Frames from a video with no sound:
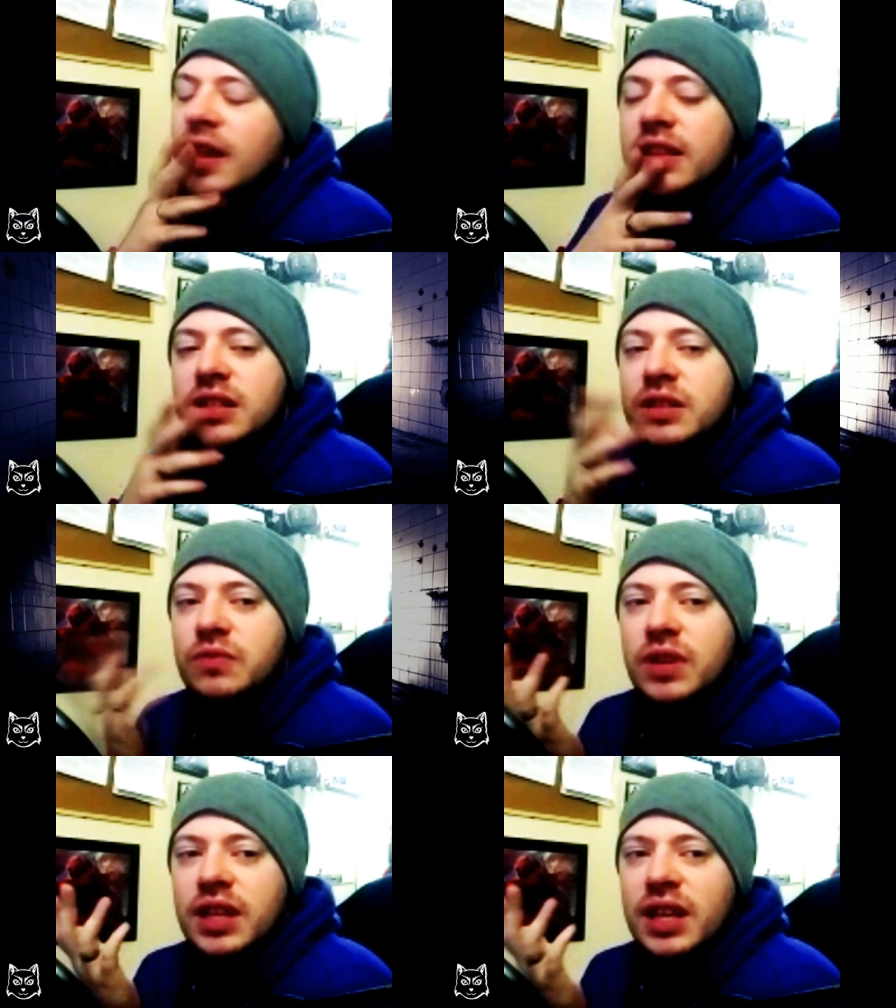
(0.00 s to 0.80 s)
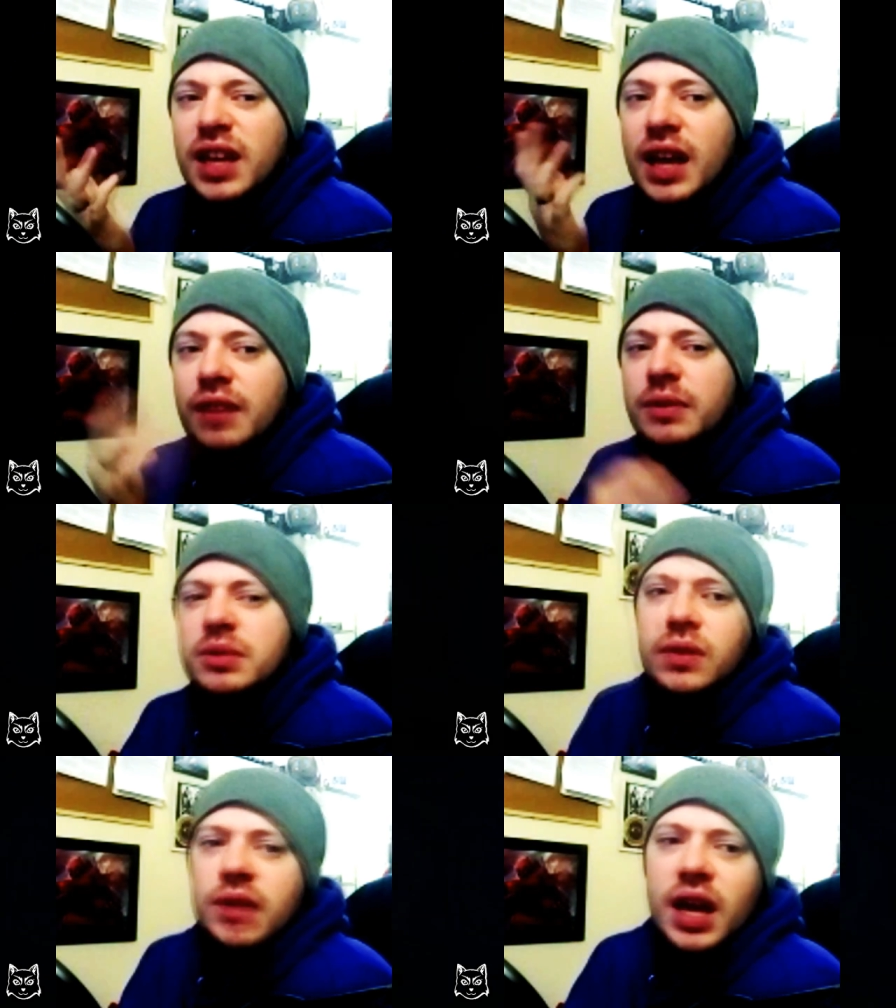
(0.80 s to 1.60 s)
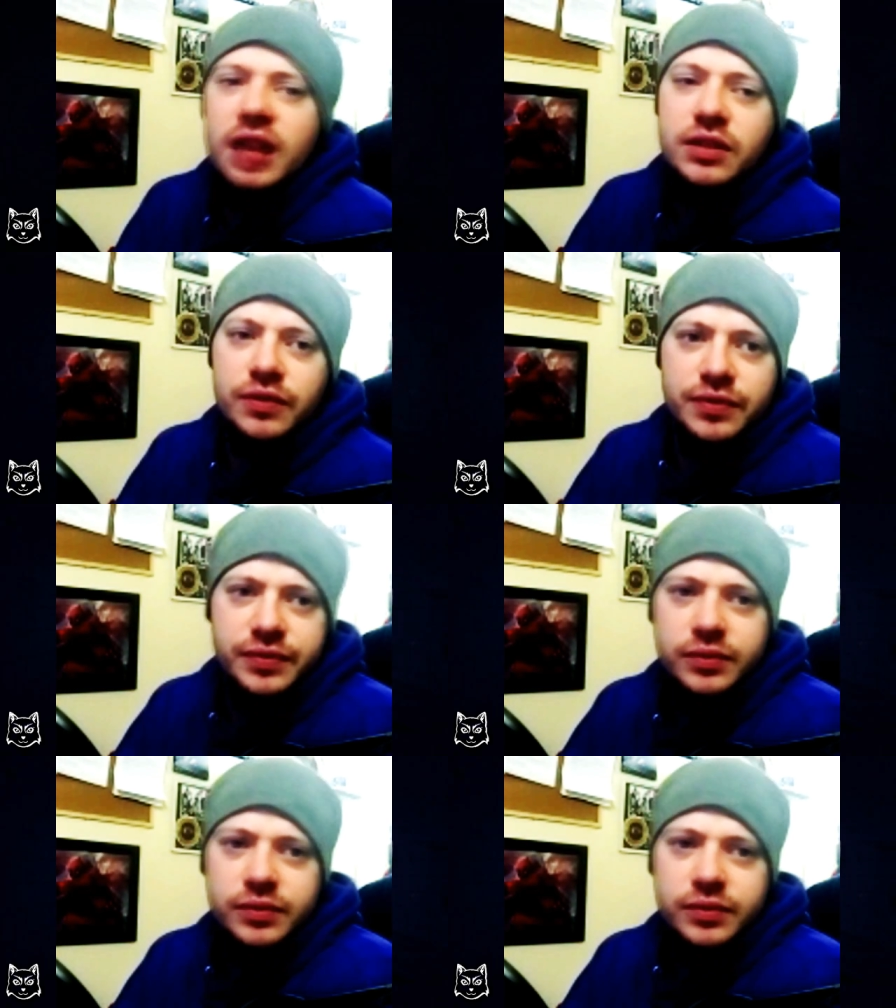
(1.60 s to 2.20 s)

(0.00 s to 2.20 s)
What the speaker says: I don't know, this is really kind of up to you guys